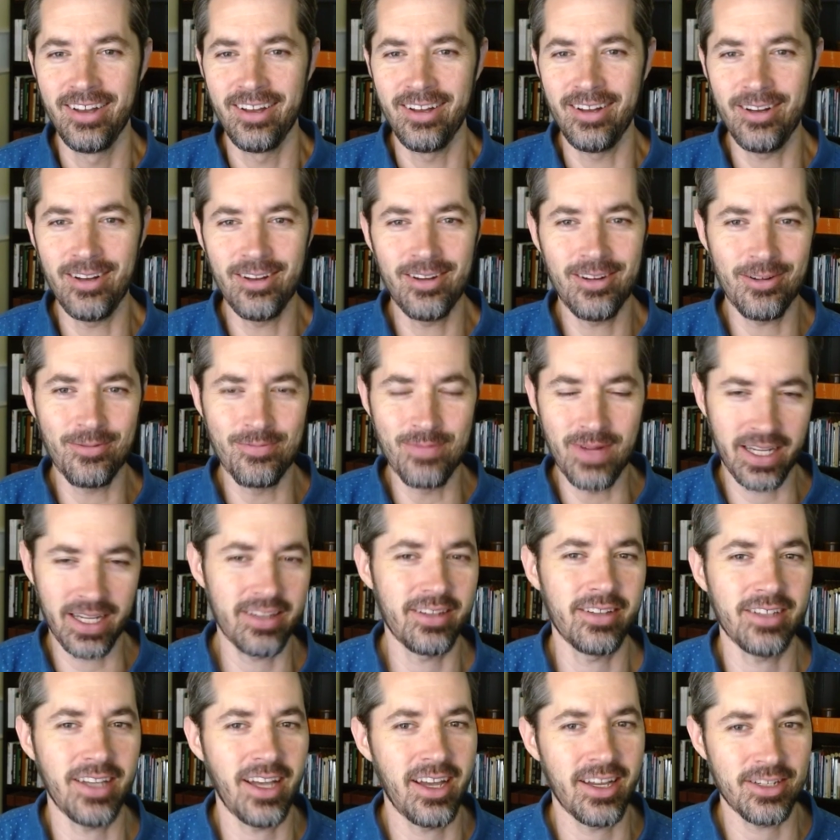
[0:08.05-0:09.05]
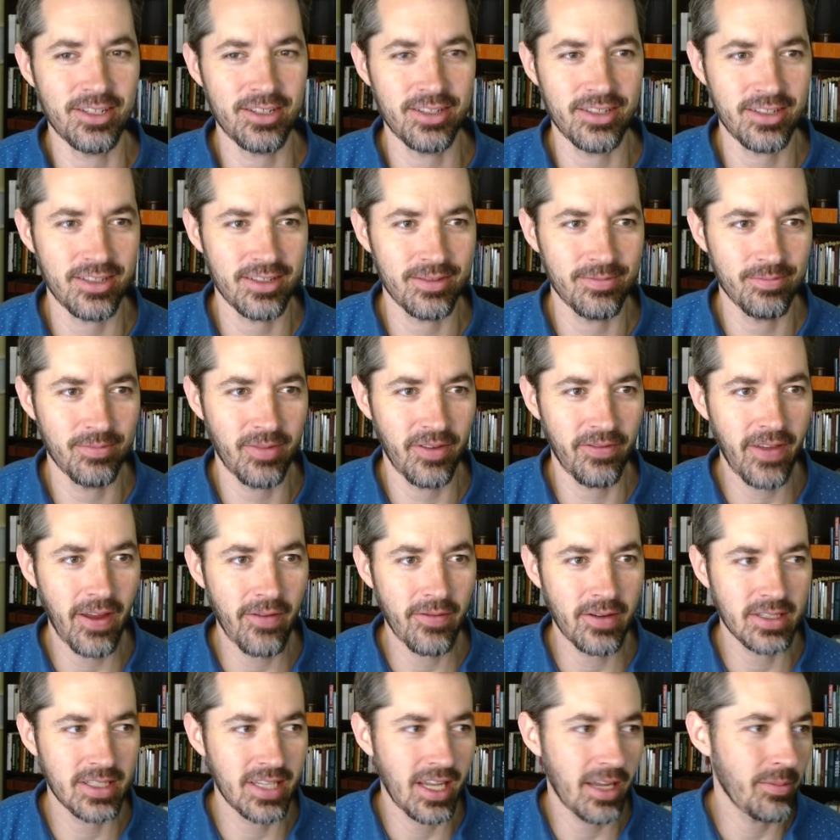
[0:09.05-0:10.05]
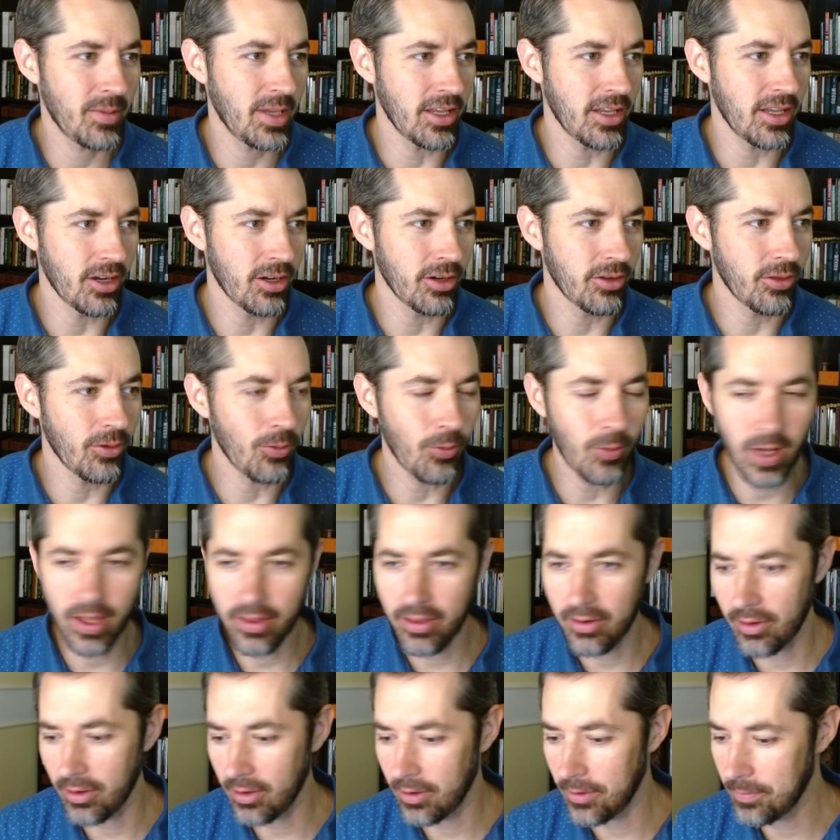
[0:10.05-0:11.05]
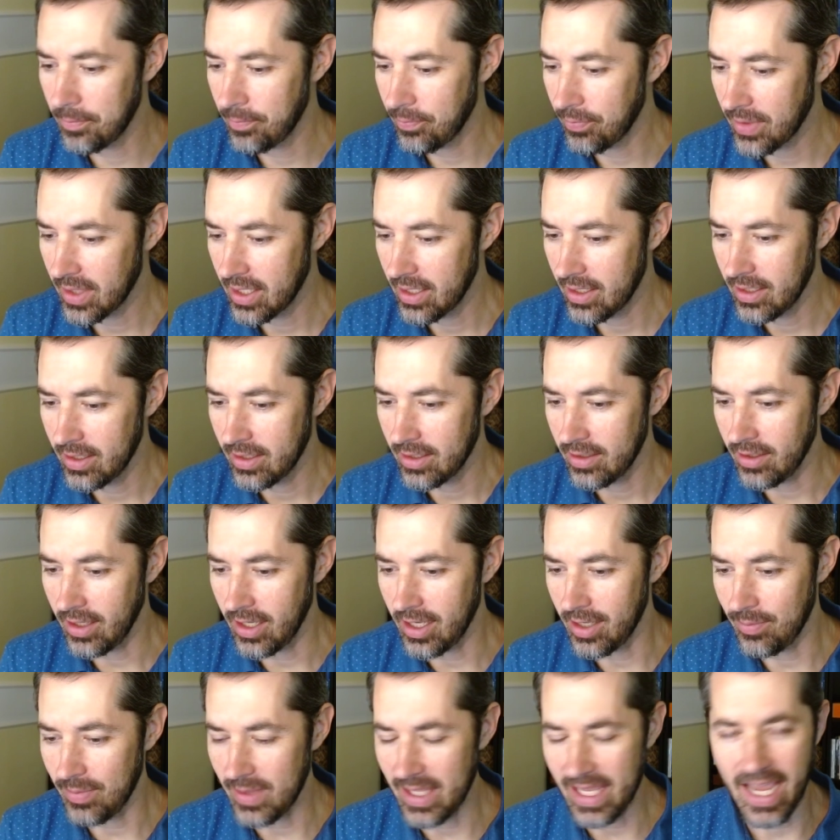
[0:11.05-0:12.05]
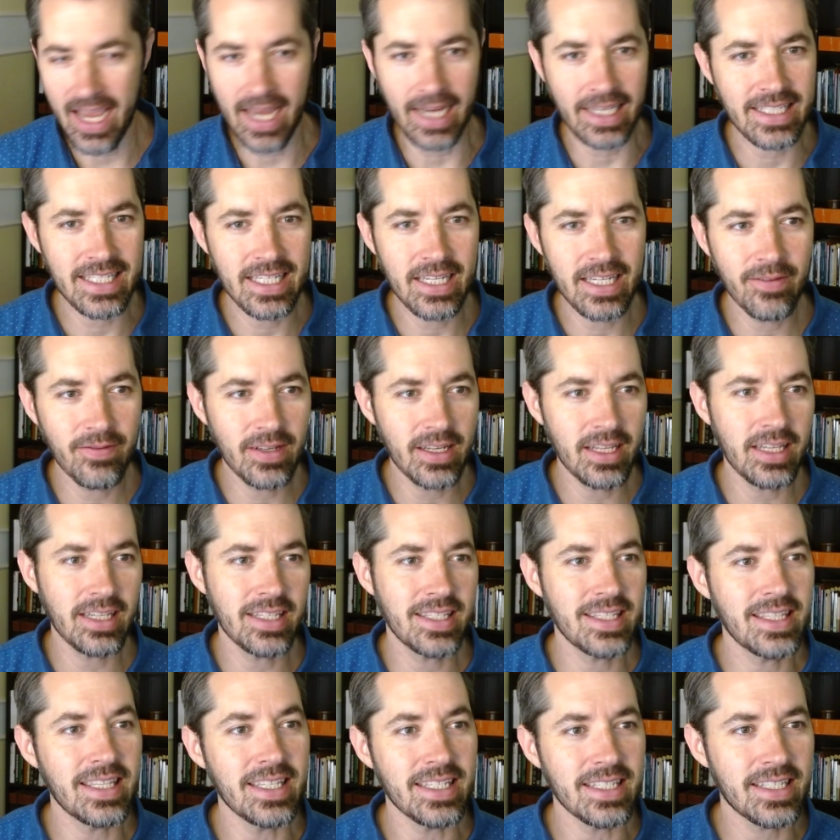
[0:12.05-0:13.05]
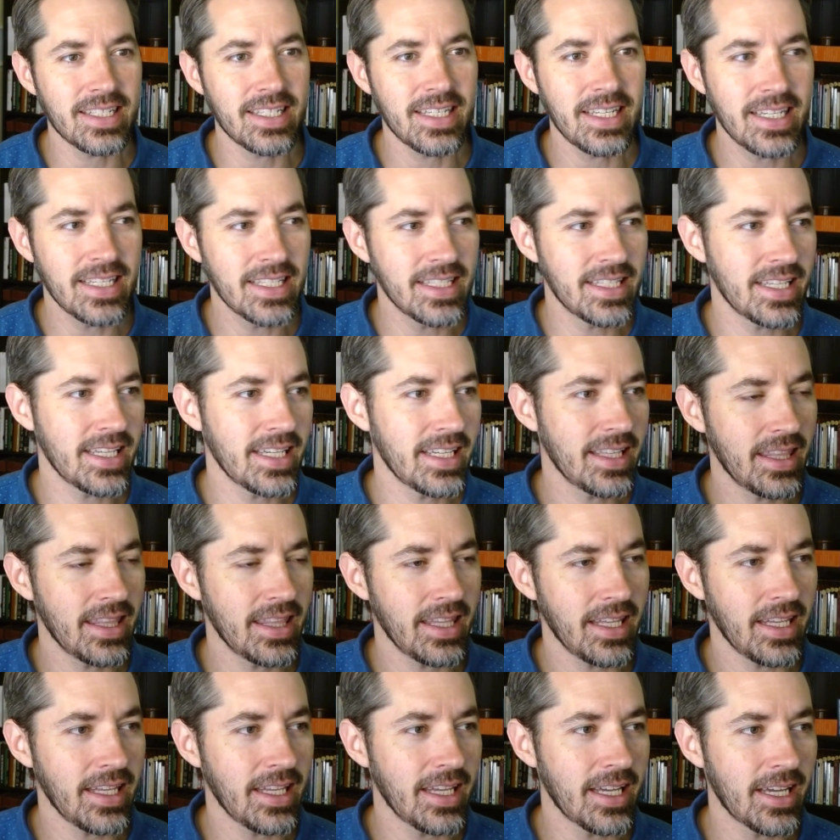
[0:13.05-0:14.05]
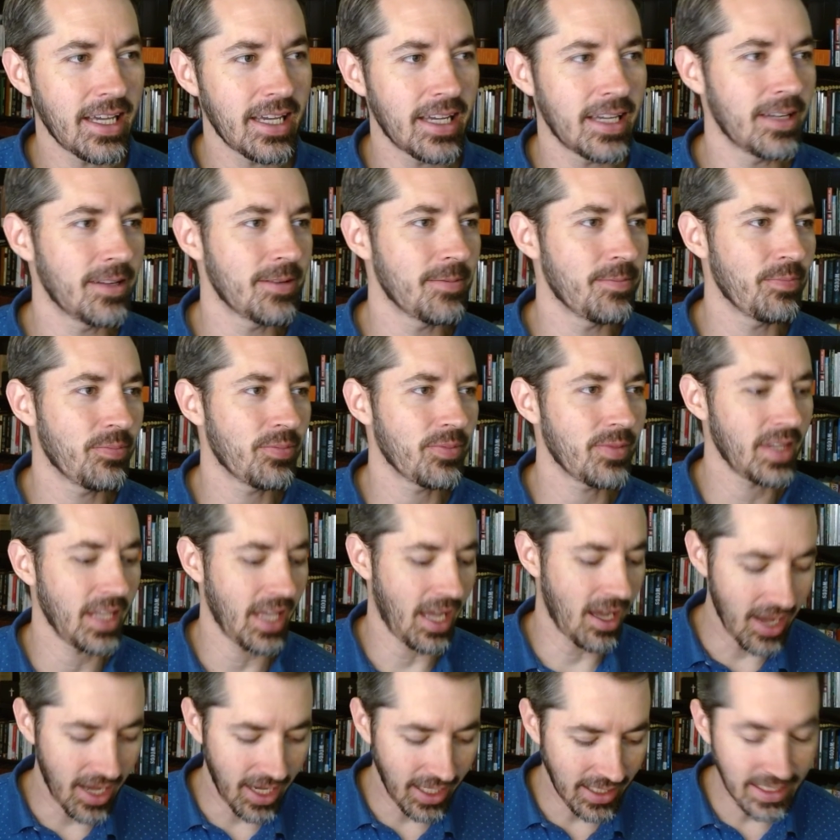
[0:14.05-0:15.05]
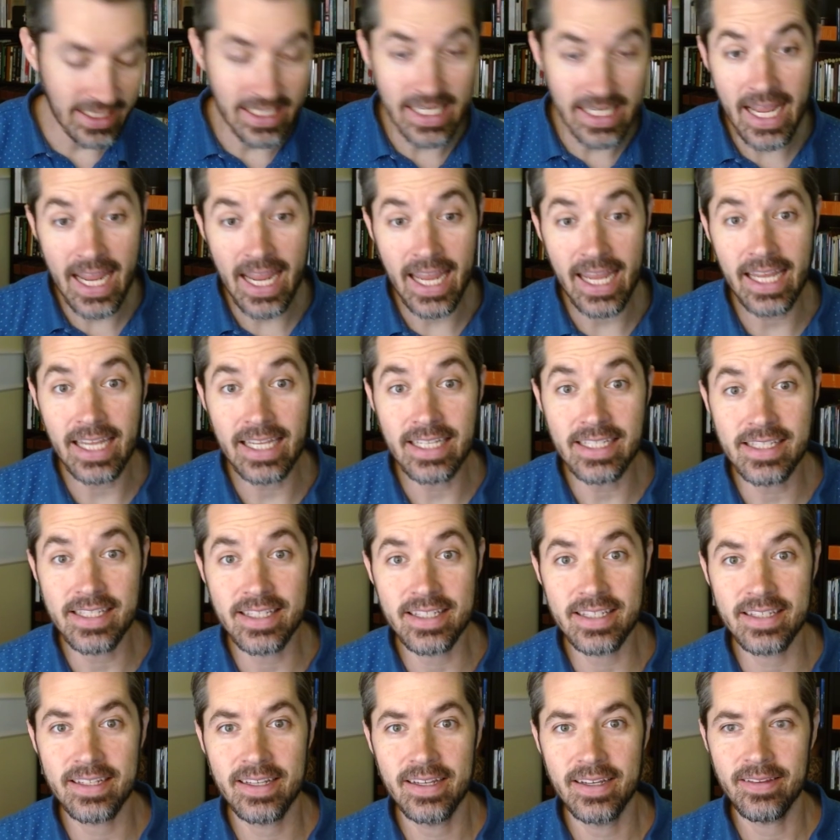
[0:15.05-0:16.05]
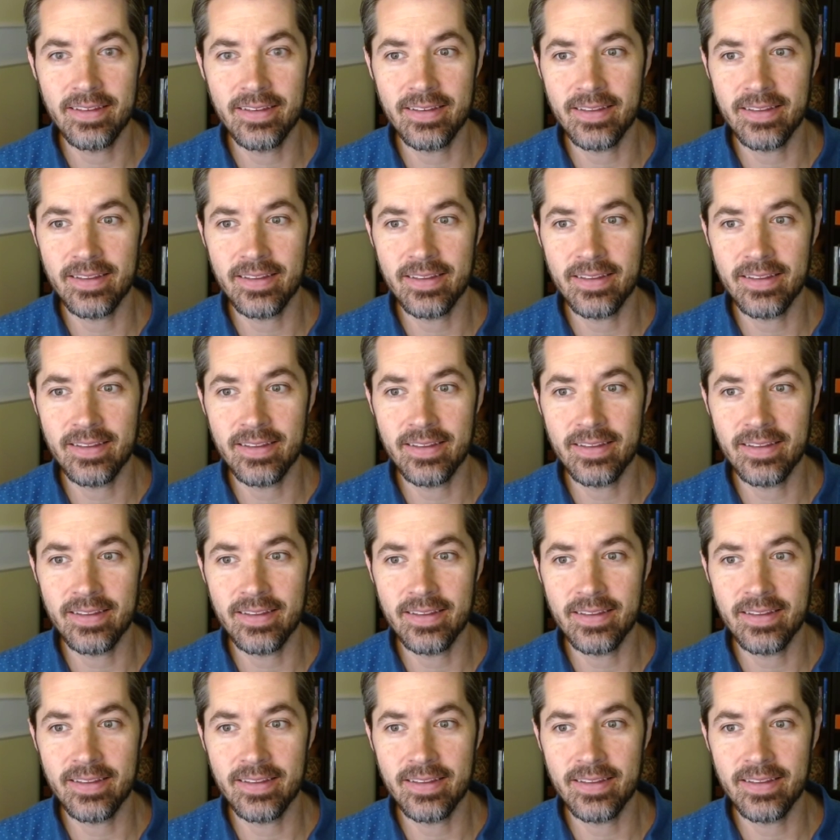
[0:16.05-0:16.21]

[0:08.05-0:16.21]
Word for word: Oh my gosh, my favorite time of year the weather, um, the activities, the season, the uh, holidays,